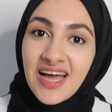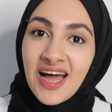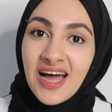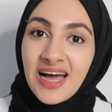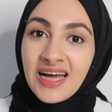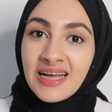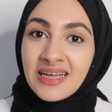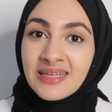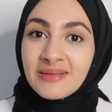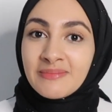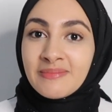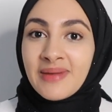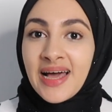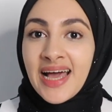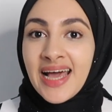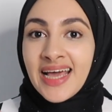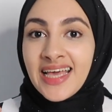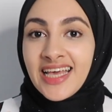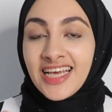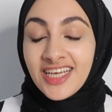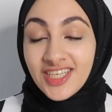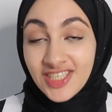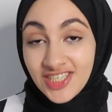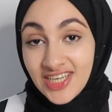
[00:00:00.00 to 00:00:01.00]
on my
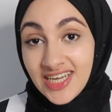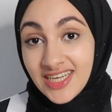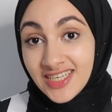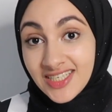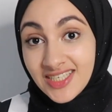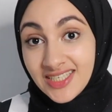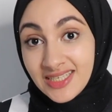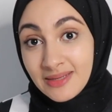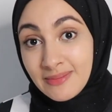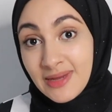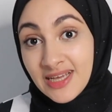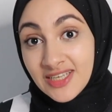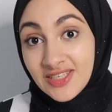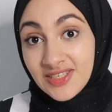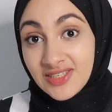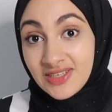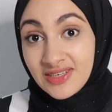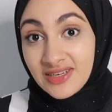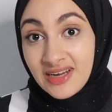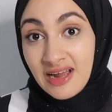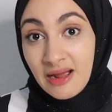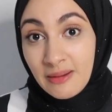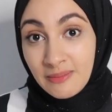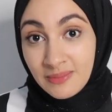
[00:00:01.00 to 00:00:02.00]
exchange
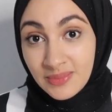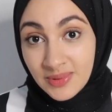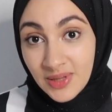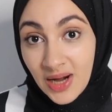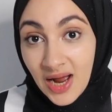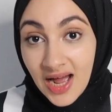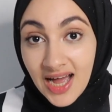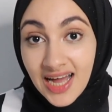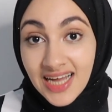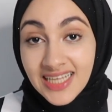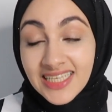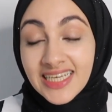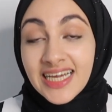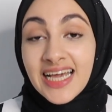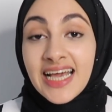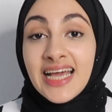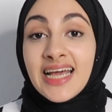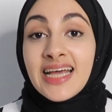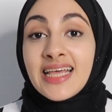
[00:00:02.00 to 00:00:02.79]
semester abroad,